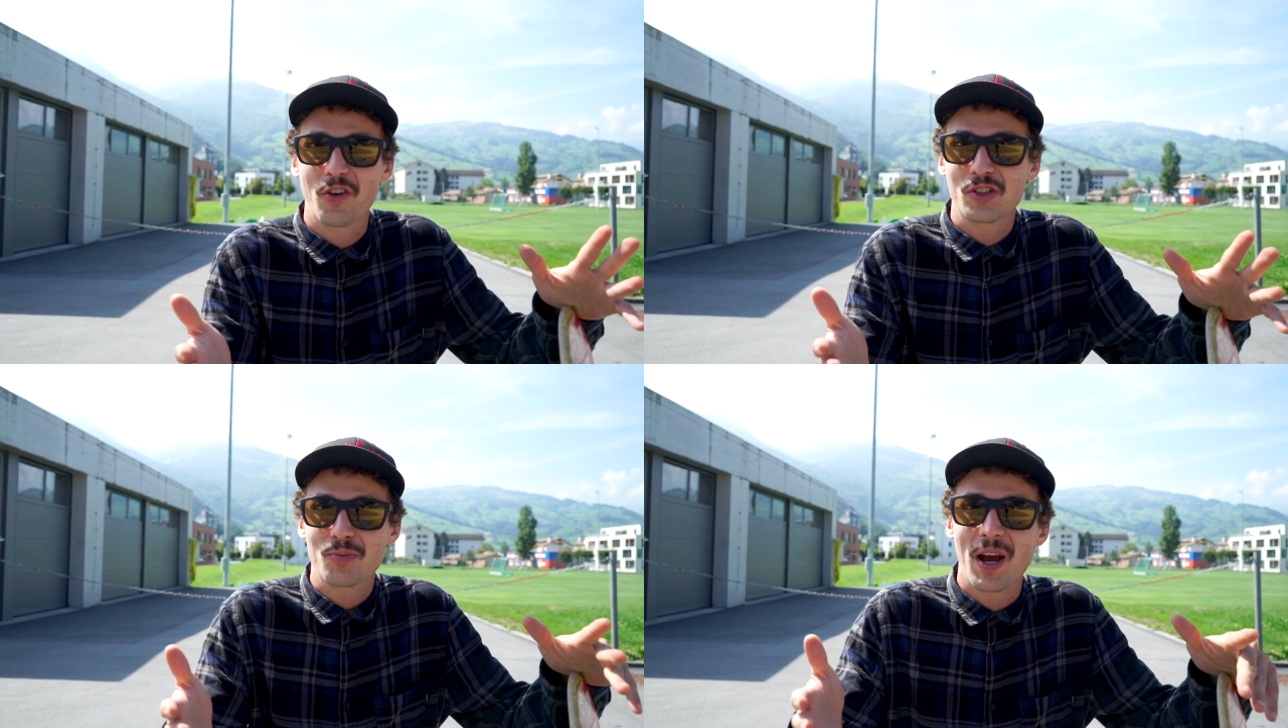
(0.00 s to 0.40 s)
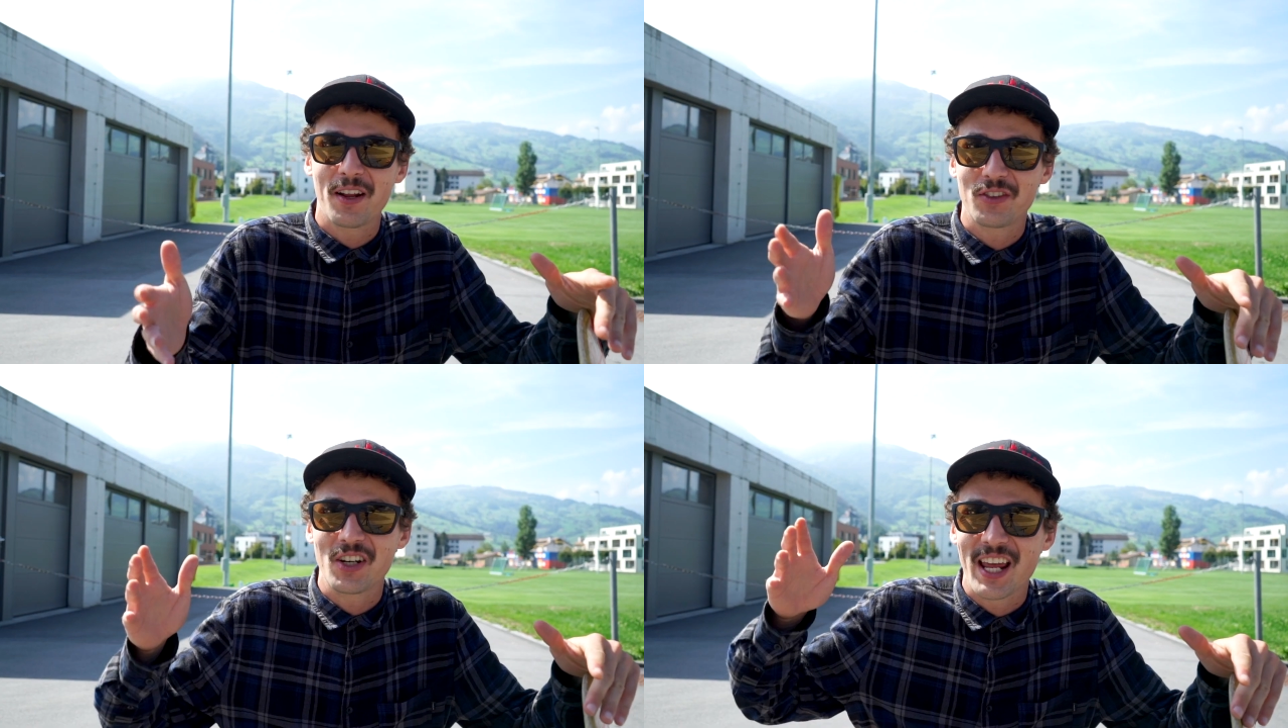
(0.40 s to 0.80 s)
First
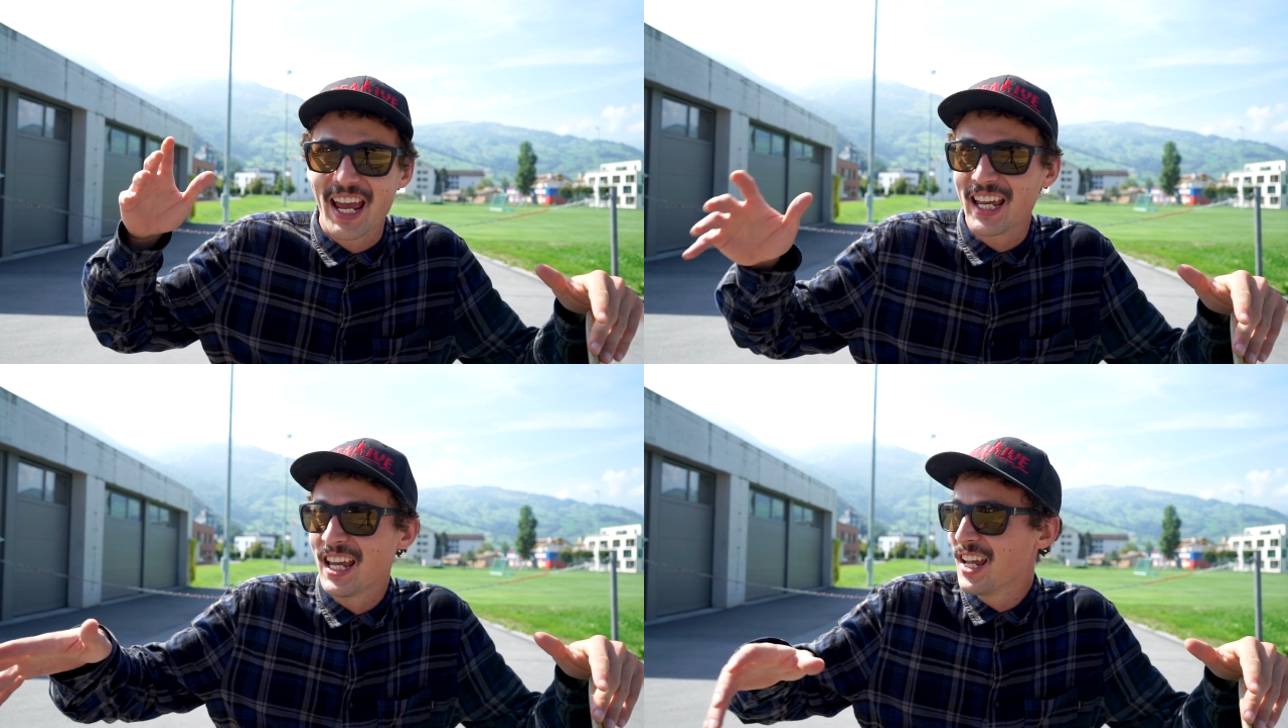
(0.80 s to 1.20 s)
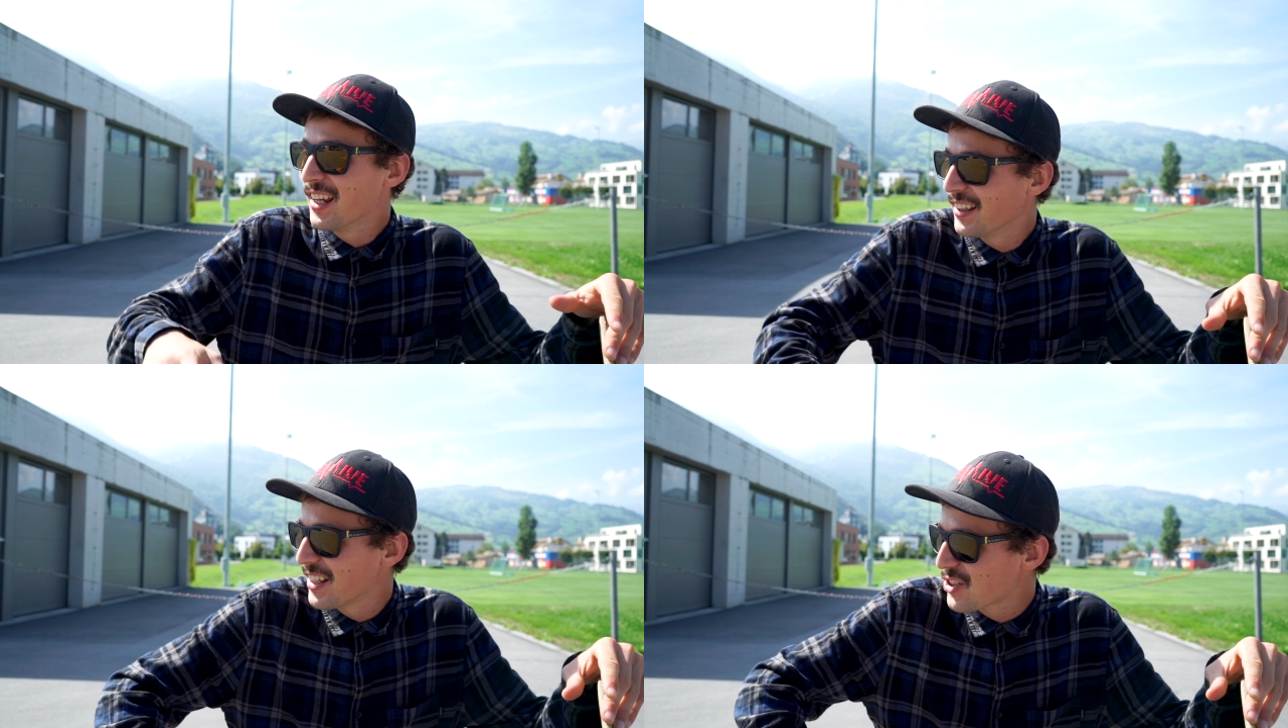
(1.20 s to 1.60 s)
spot of the day,
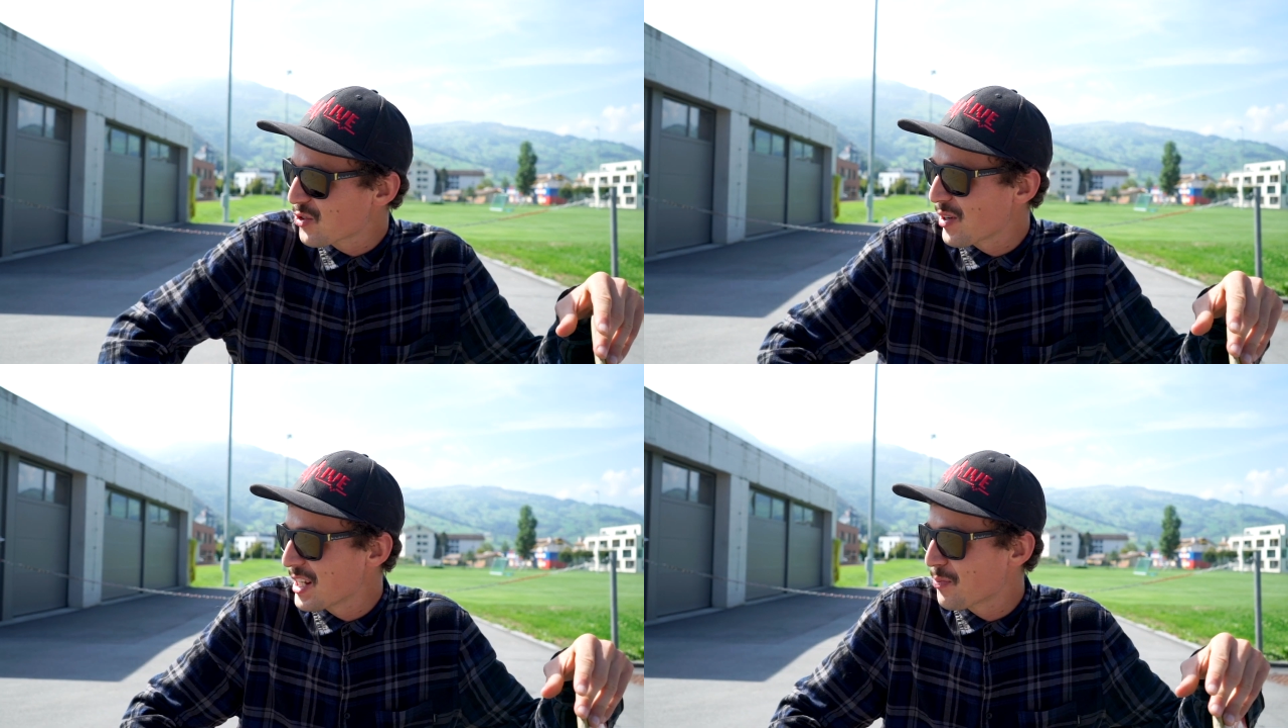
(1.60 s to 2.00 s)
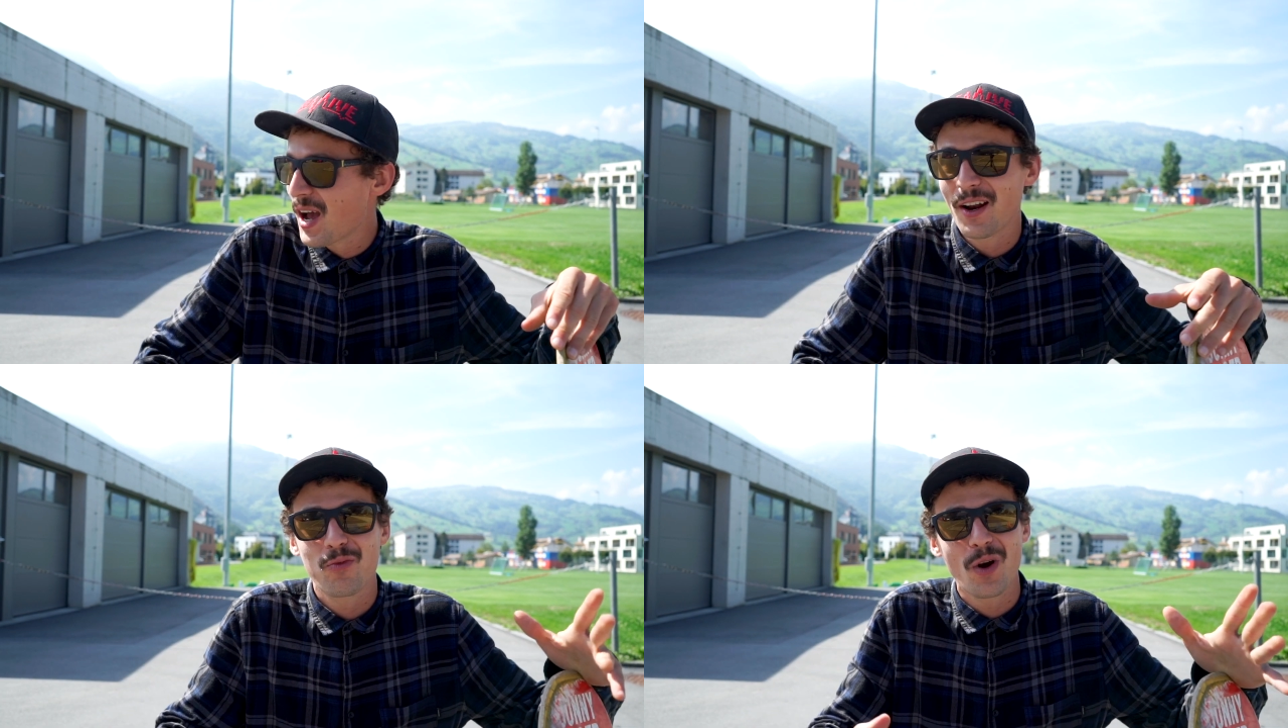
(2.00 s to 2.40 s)
this street
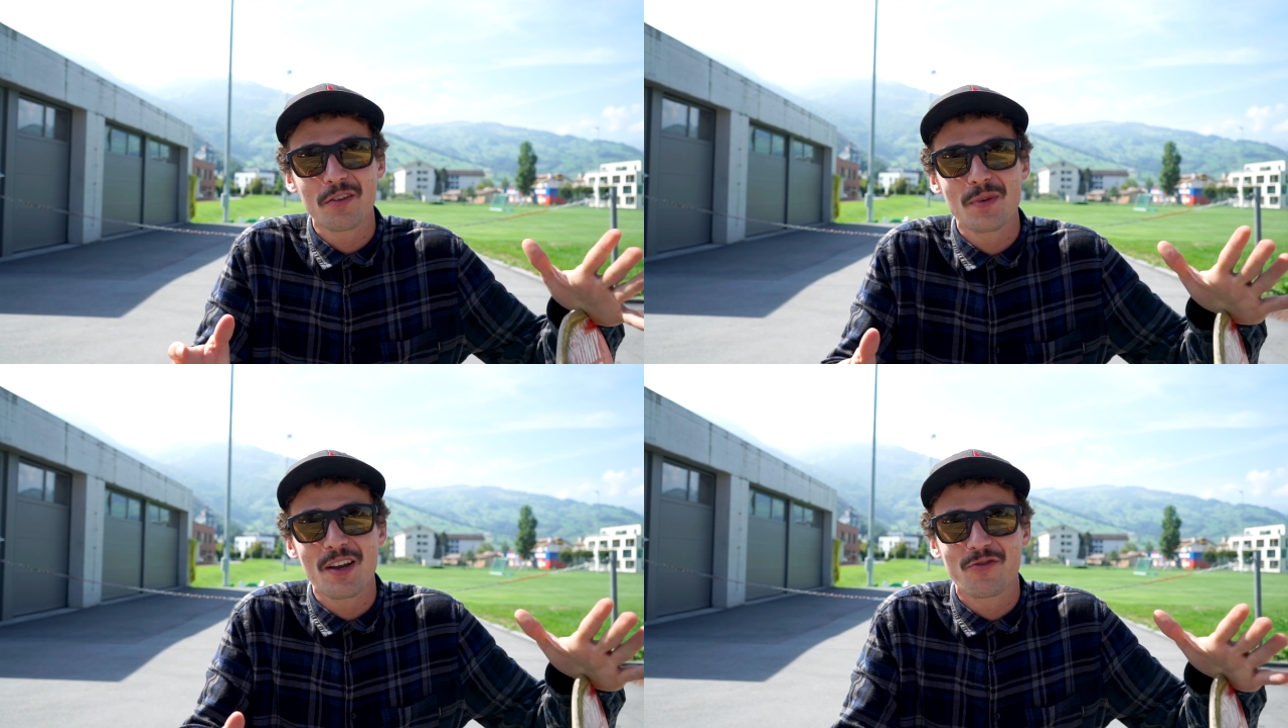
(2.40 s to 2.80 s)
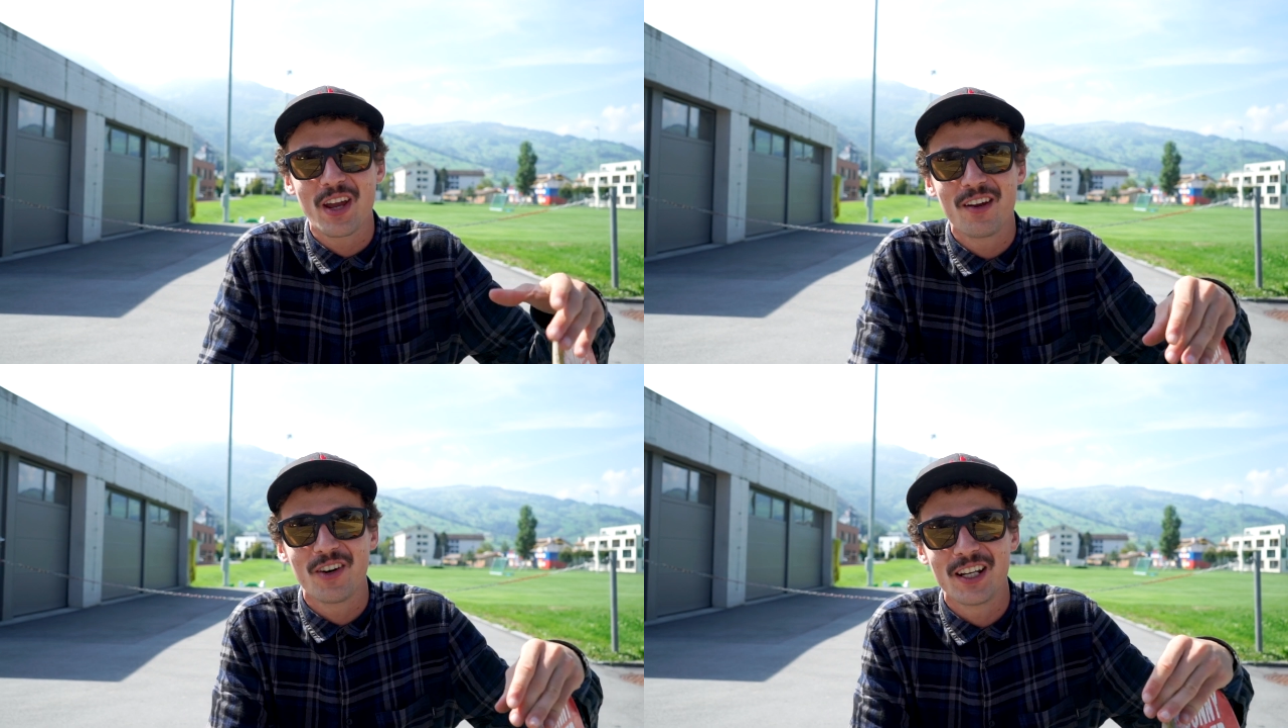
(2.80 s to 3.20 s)
spot, one of my
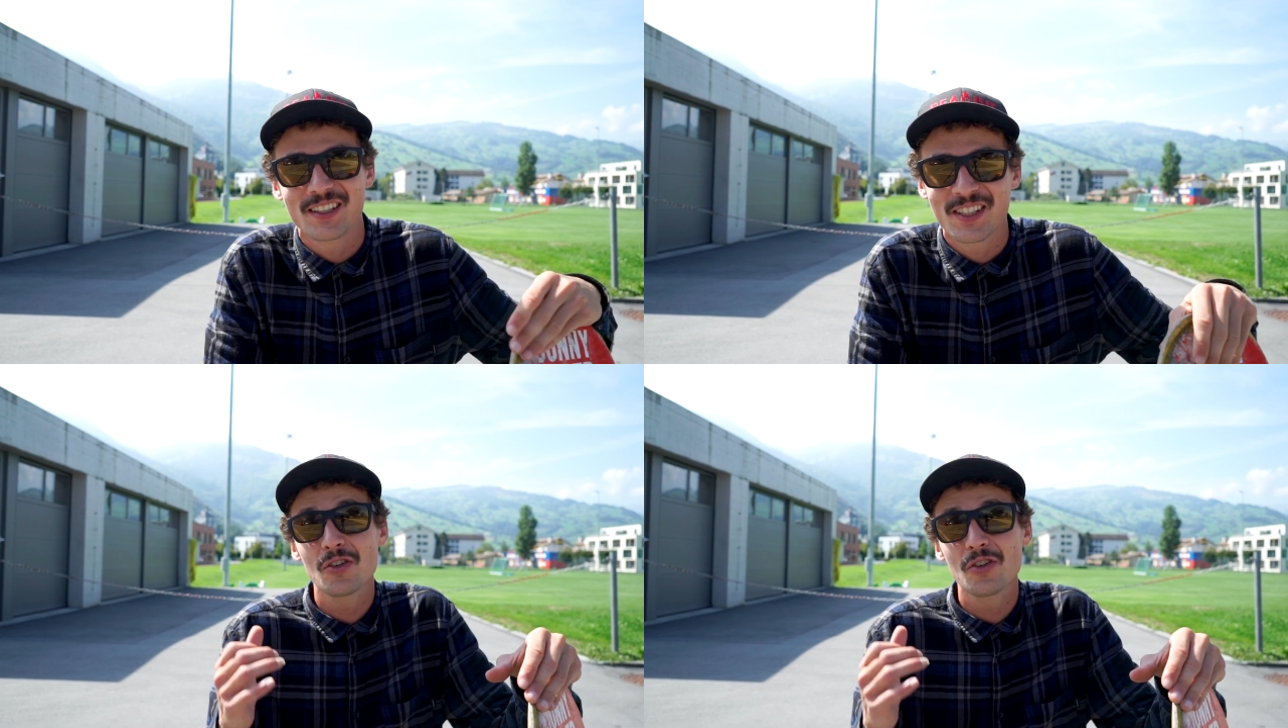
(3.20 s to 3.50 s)
favorites.